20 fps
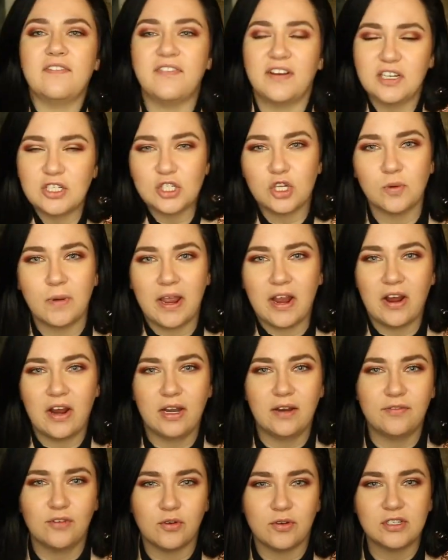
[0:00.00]
fun to wear. And
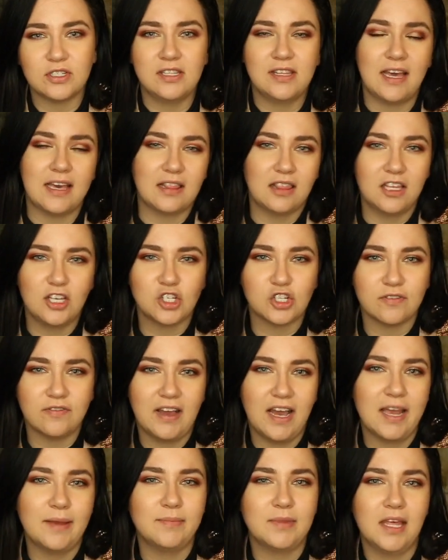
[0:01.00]
if you're into the athleisure
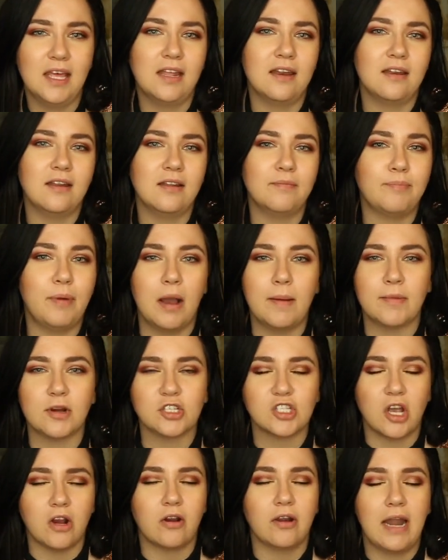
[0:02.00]
vibe, then
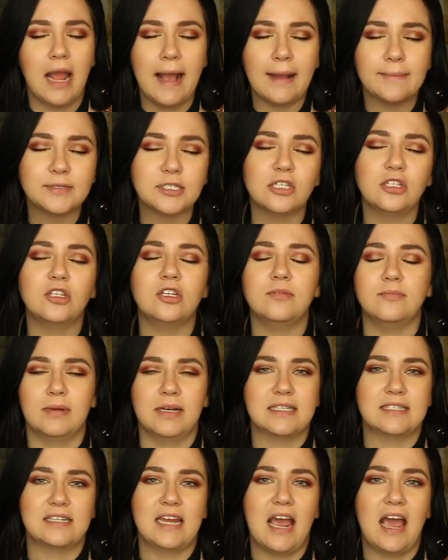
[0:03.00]
bombers are an absolute
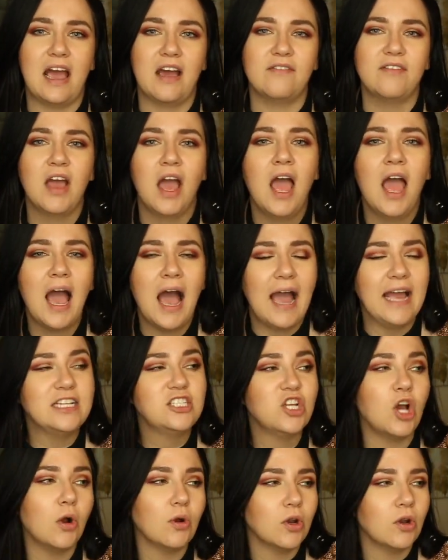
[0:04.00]
must have. I
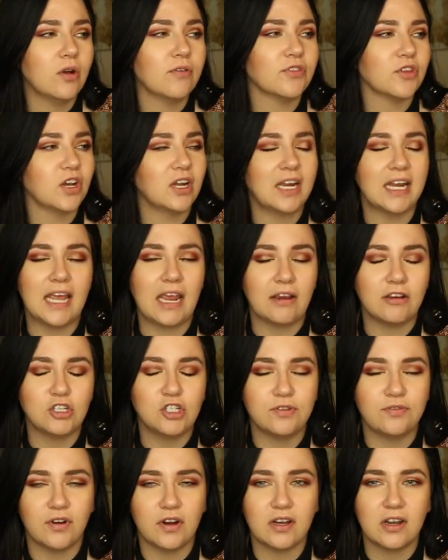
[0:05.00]
don't know if they're going to carry
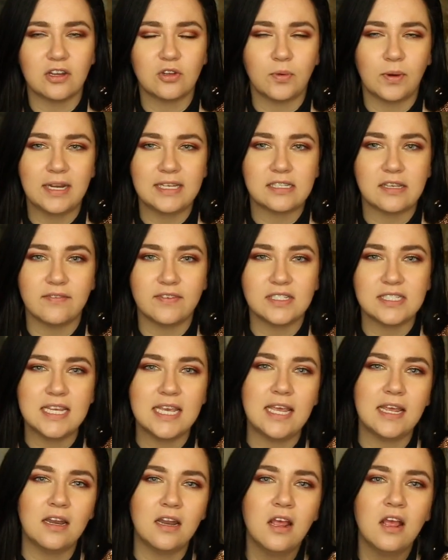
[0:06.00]
too far into
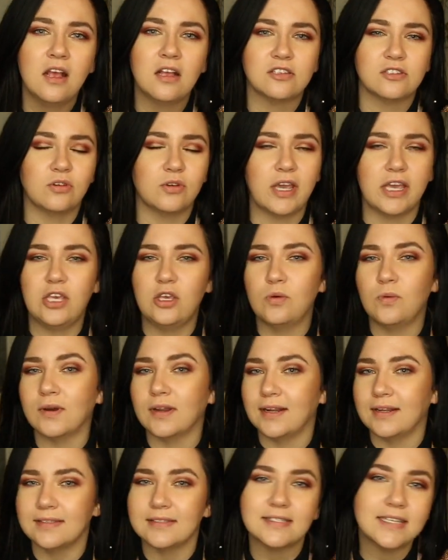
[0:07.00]
2017, so get you one
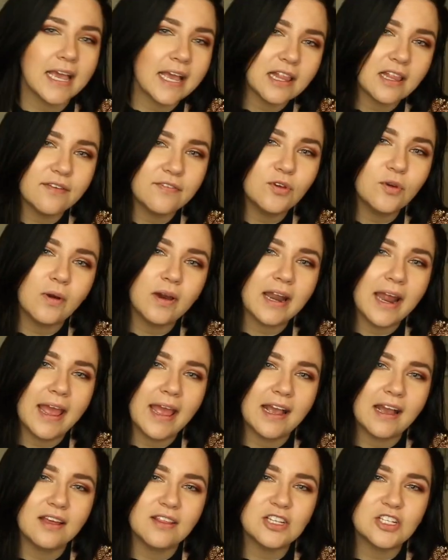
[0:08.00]
on sale if you want to
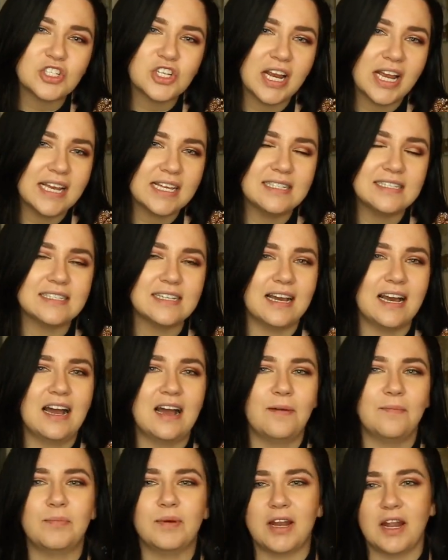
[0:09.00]
hang on the trend.
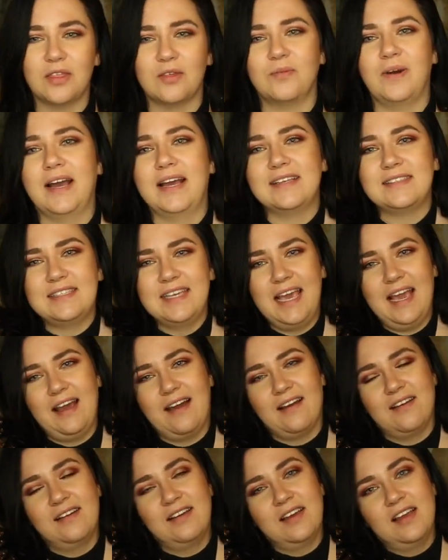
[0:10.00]
But otherwise,
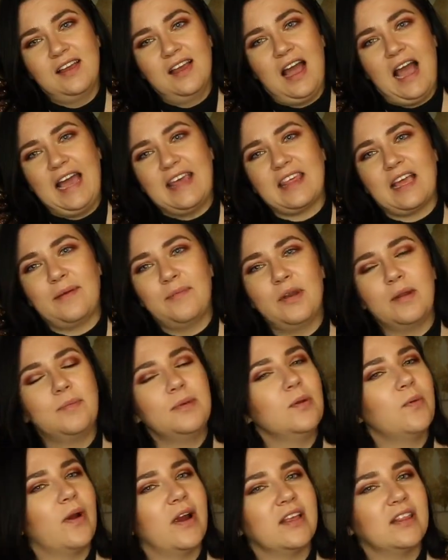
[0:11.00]
yeah, I think I'm going to
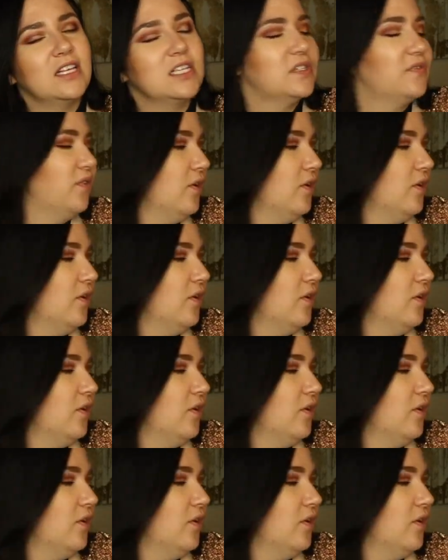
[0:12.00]
be wearing this